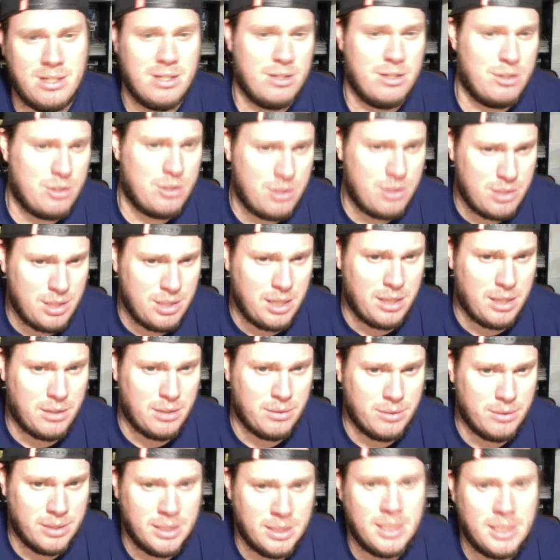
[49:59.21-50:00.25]

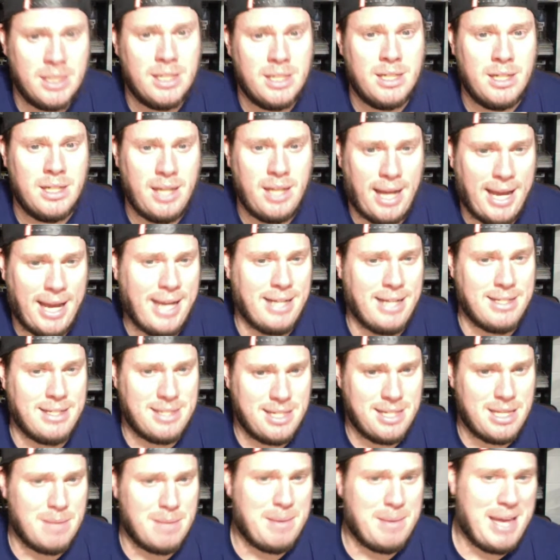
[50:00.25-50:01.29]
So I could see
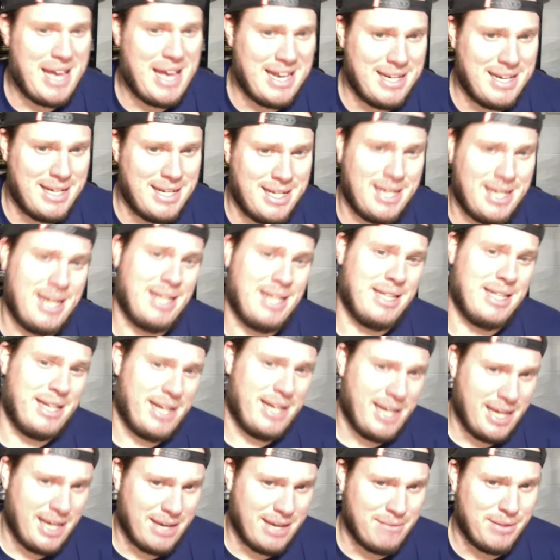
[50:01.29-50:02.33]
them ending it and then
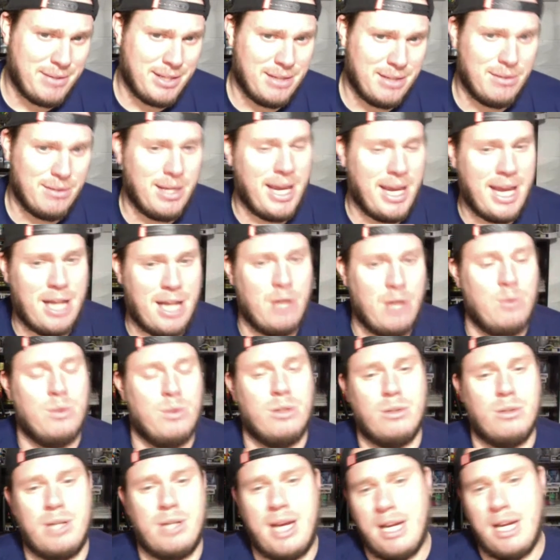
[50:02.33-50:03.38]
having the
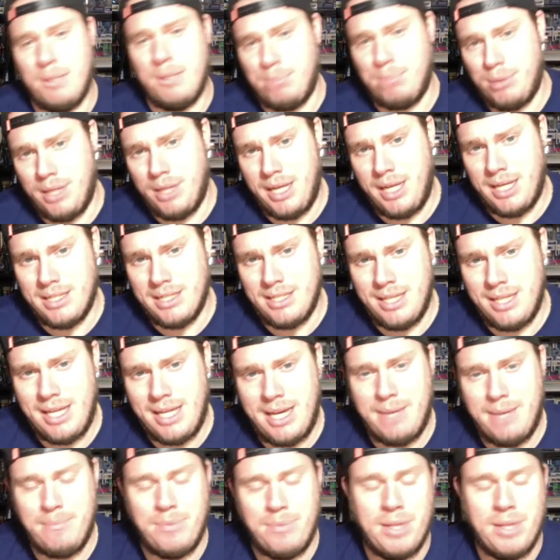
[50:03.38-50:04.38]
annual kind of play into that.